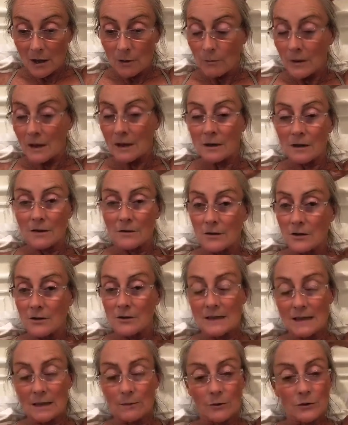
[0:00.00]
We don't know
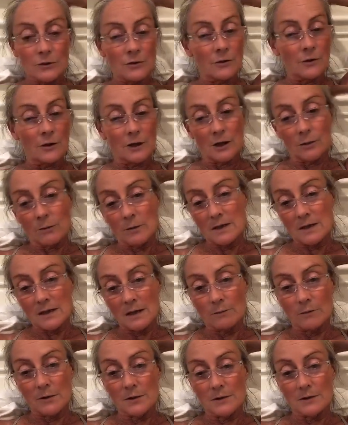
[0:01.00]
someone. You don't know what
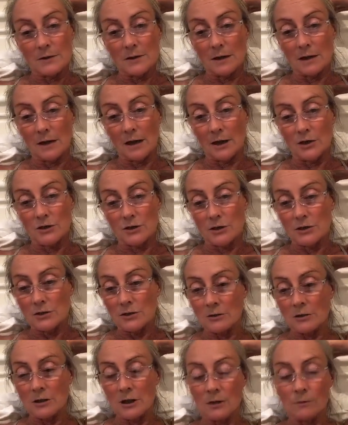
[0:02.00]
someone's cash is.
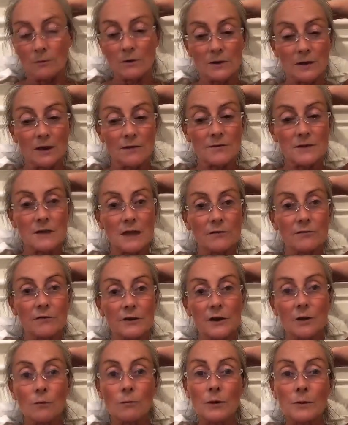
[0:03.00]
You don't know what they've suffered
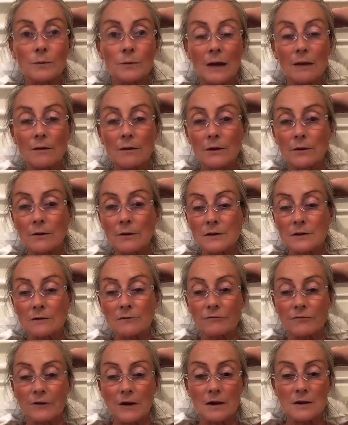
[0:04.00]
and what paranoias and
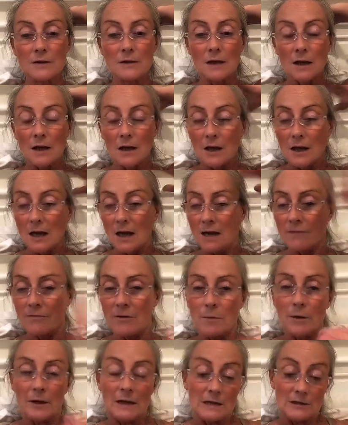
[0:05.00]
fears.
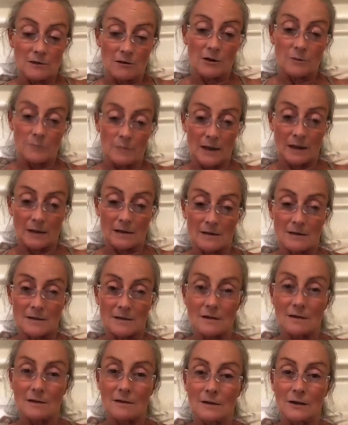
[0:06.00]
Everybody's got patterns.
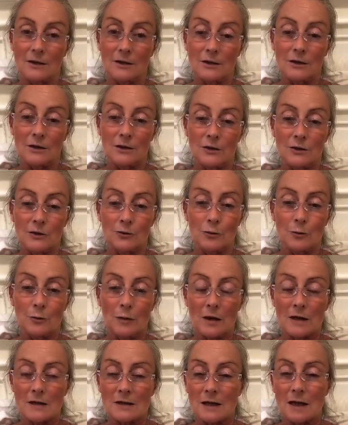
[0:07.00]
Your
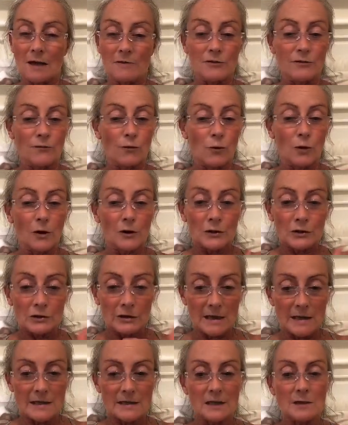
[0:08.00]
past lives. You've all got
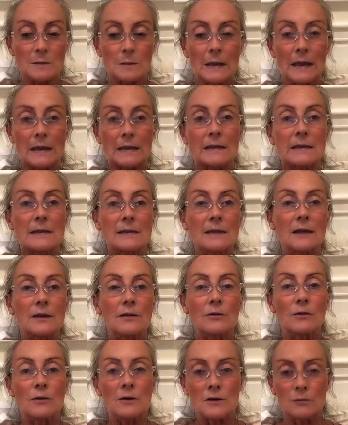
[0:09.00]
traits and patterns and
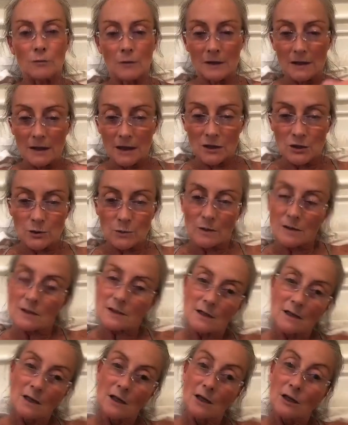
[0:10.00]
hooks or attachments.
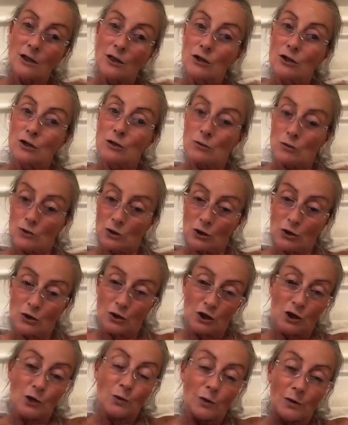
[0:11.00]
You don't
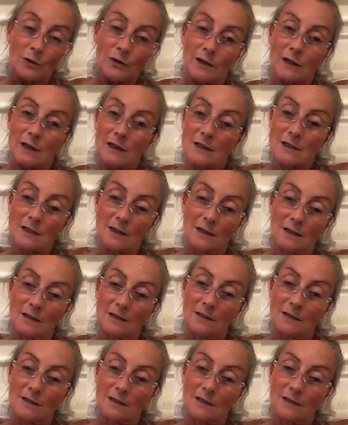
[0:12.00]
know what theirs are.